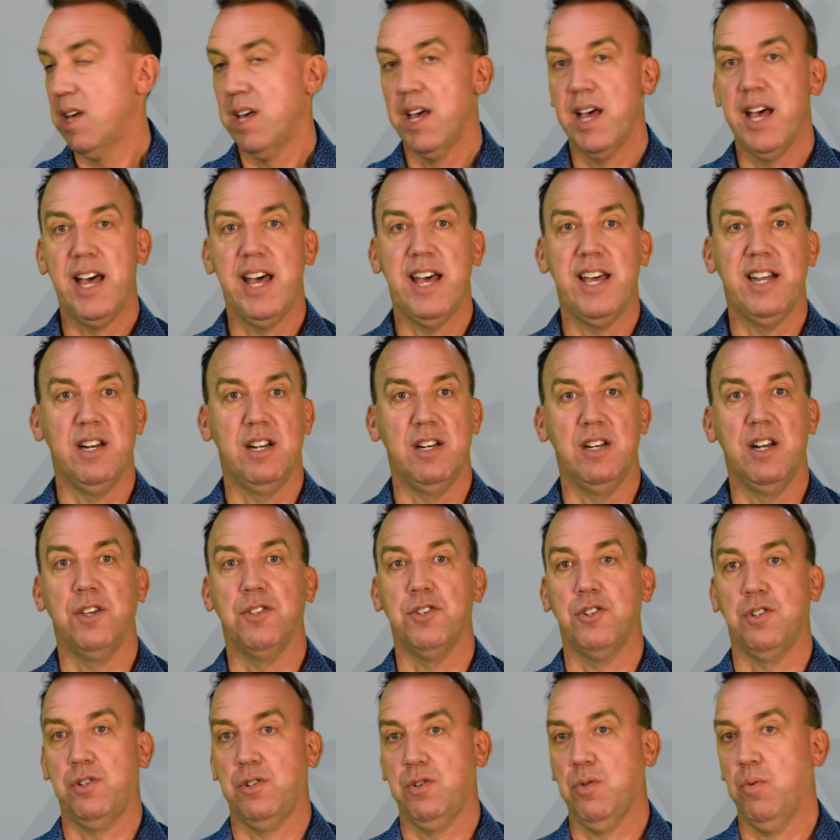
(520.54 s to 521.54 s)
and another
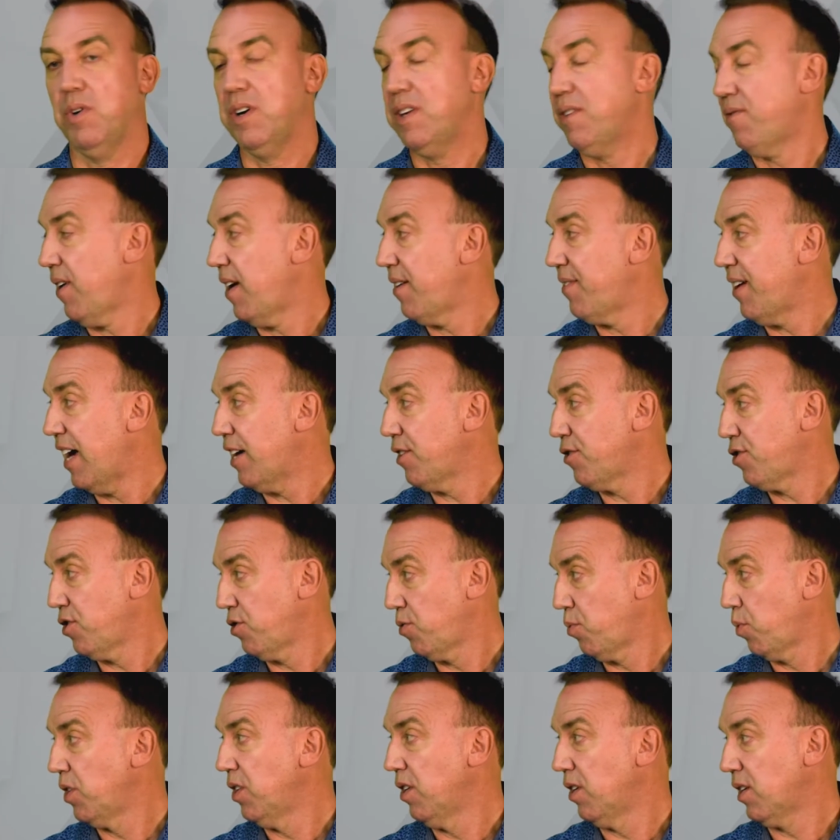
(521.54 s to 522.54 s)
25 houses
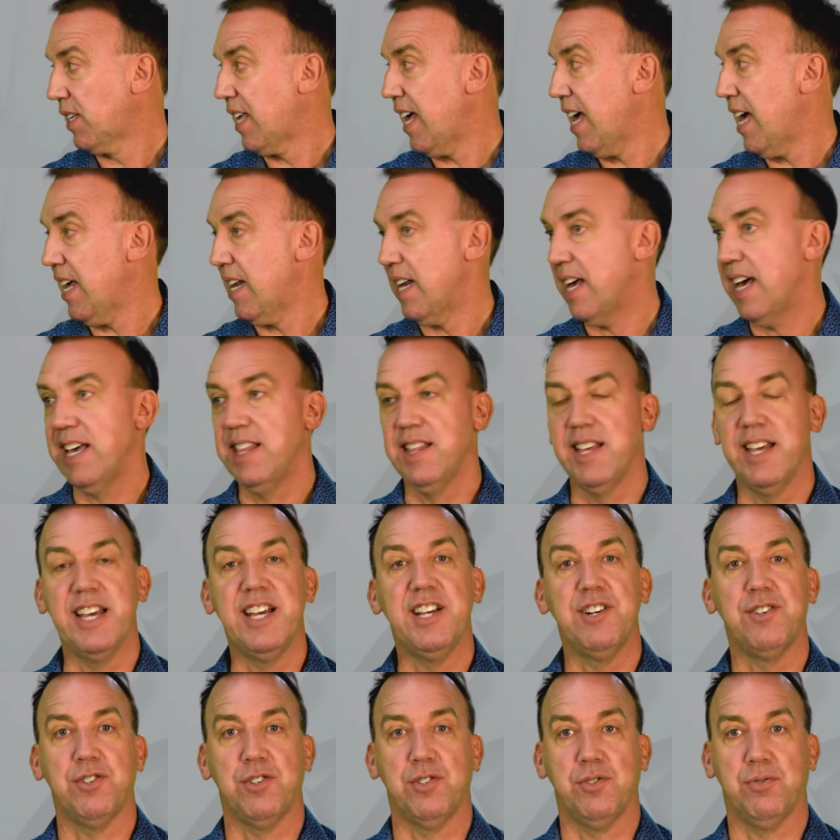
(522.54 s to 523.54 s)
we look at, and the
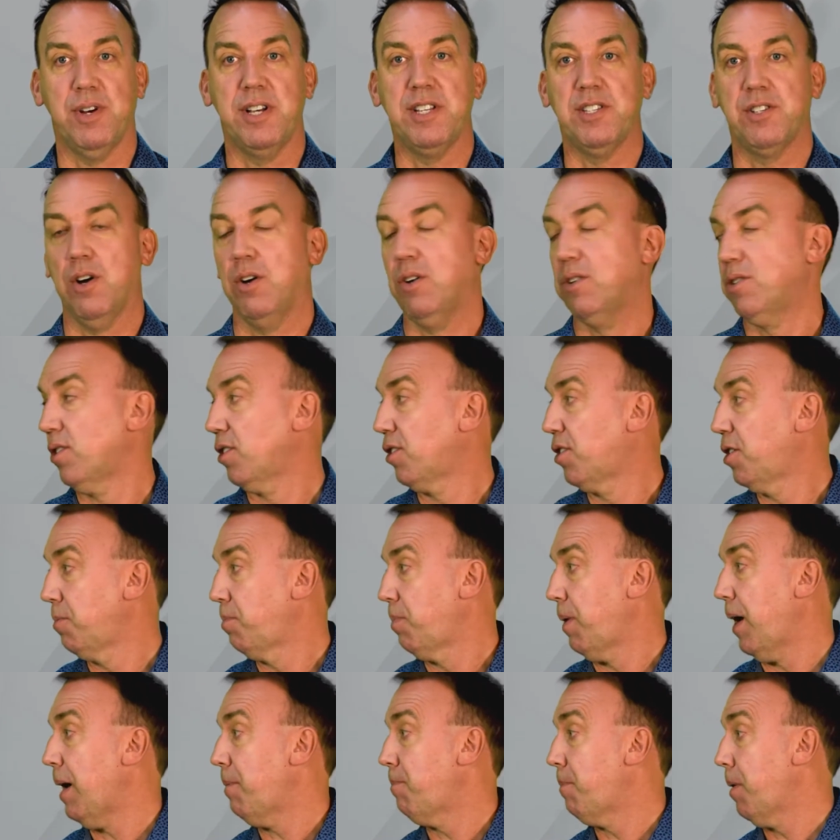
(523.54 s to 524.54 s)
interest rates also could
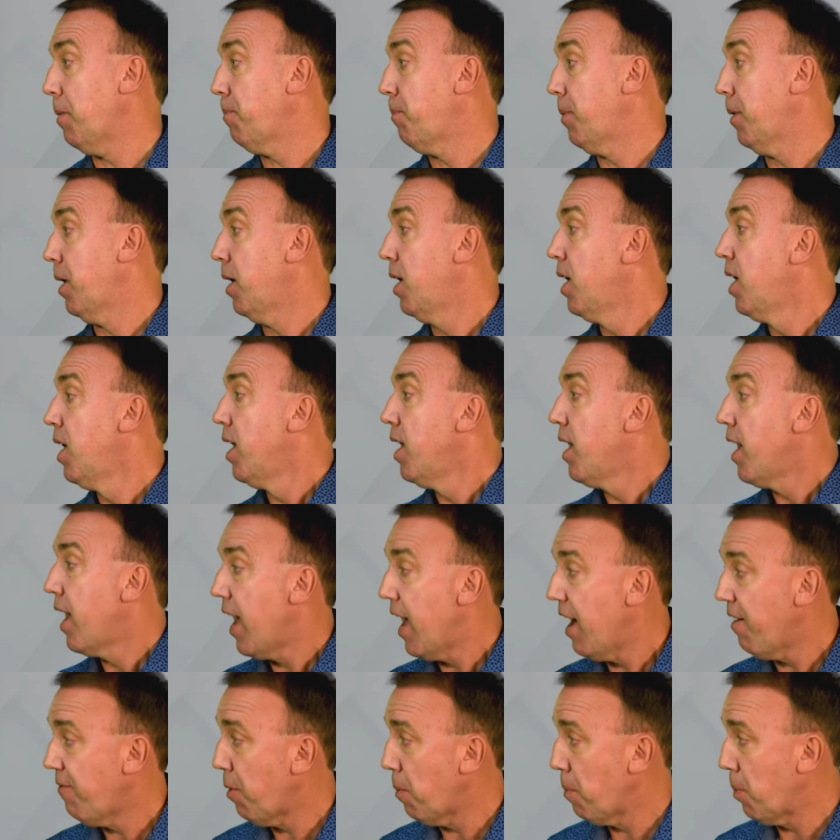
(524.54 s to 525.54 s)
pop up a
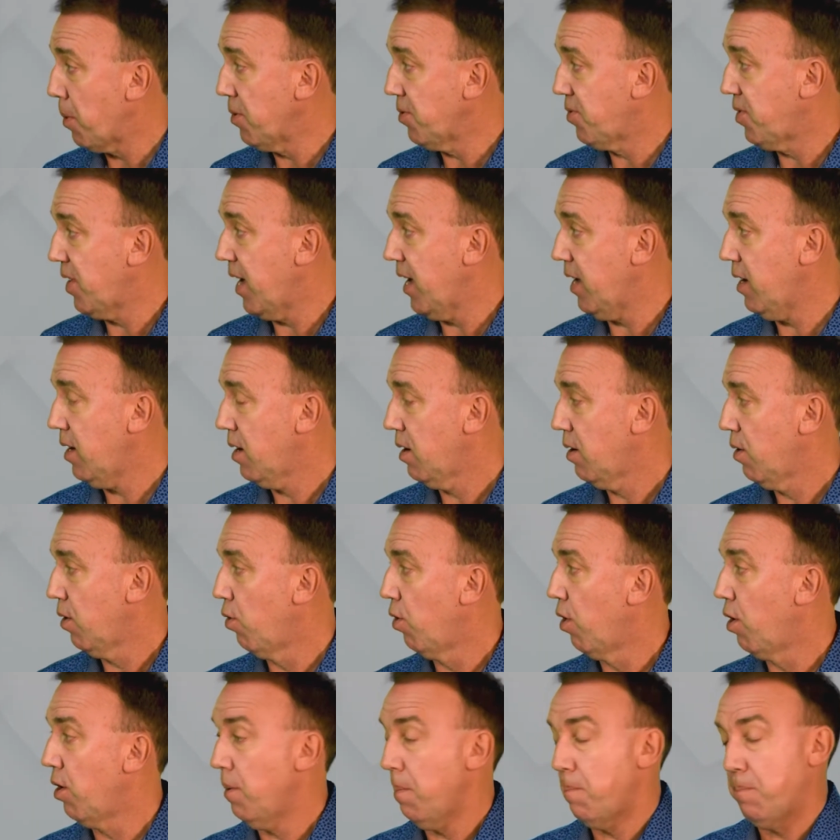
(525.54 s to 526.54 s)
0.5%
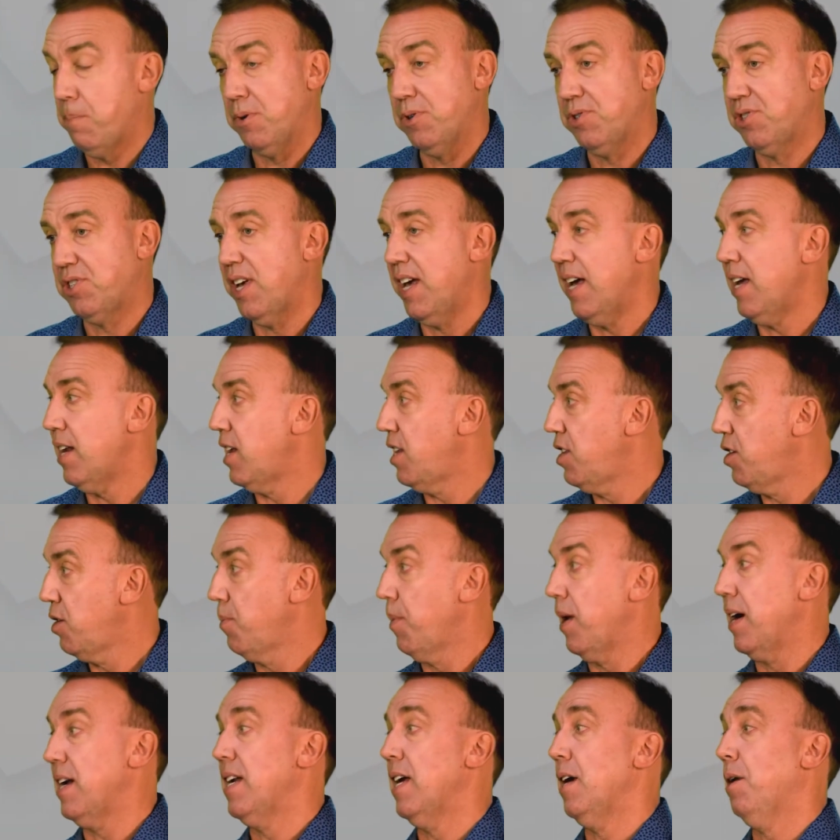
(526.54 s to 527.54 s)
or a percent, and you
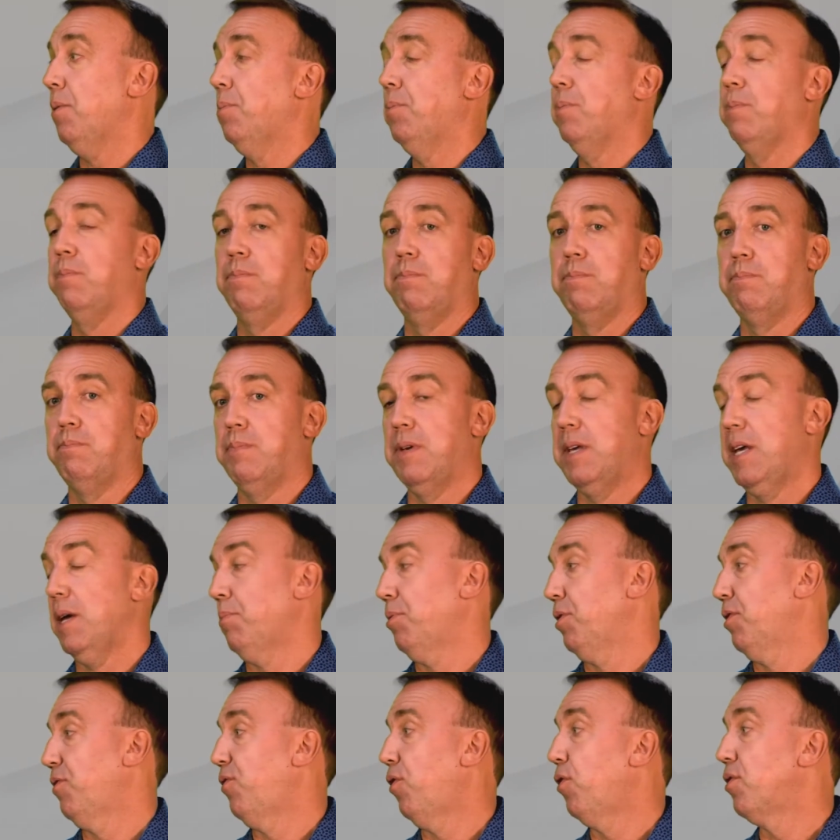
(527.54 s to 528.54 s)
might now be able
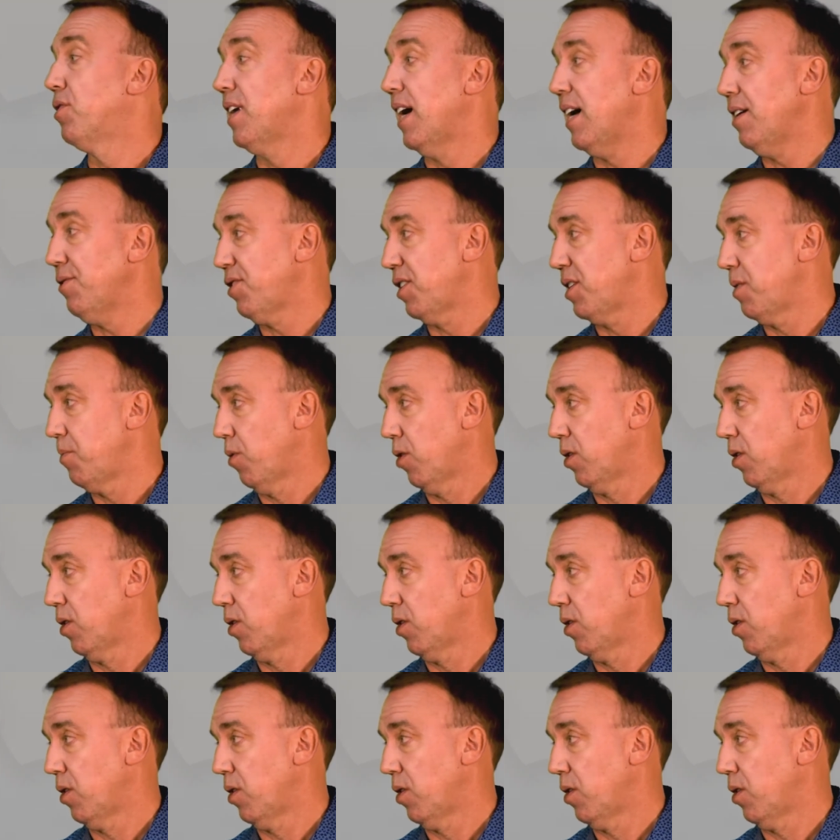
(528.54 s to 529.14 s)
to afford the house anymore.